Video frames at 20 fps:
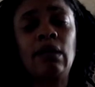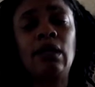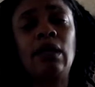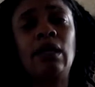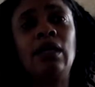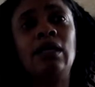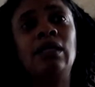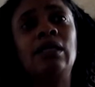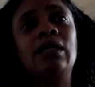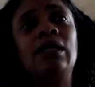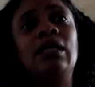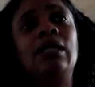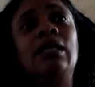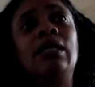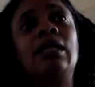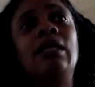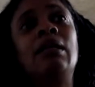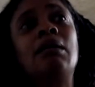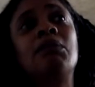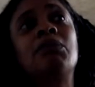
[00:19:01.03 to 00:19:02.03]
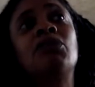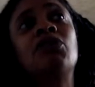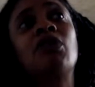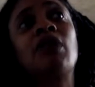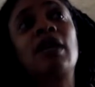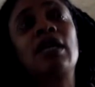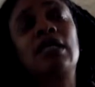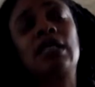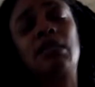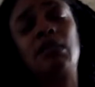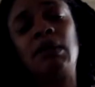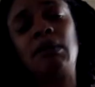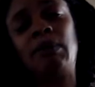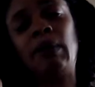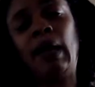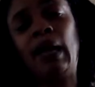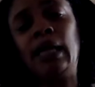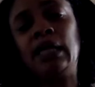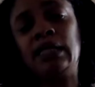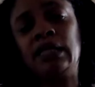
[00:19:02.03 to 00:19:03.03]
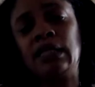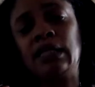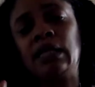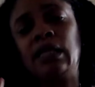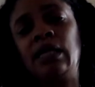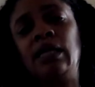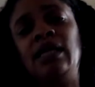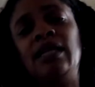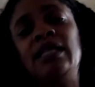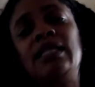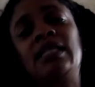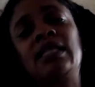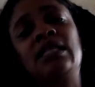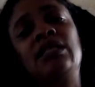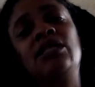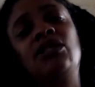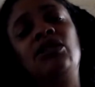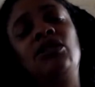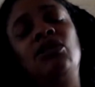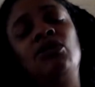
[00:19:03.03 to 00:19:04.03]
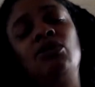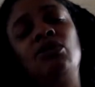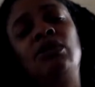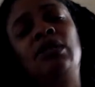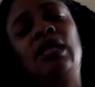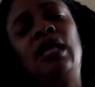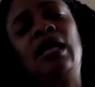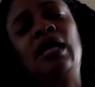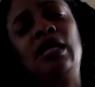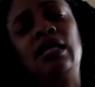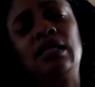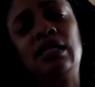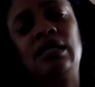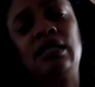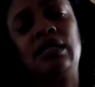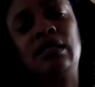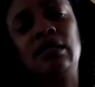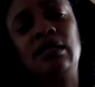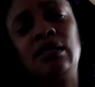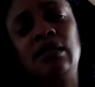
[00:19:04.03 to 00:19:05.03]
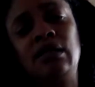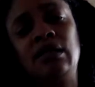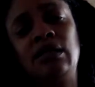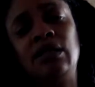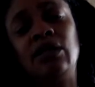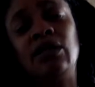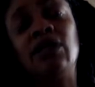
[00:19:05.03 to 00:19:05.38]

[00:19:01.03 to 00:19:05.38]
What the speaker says: And I'm trying to be patient and listen to those things, and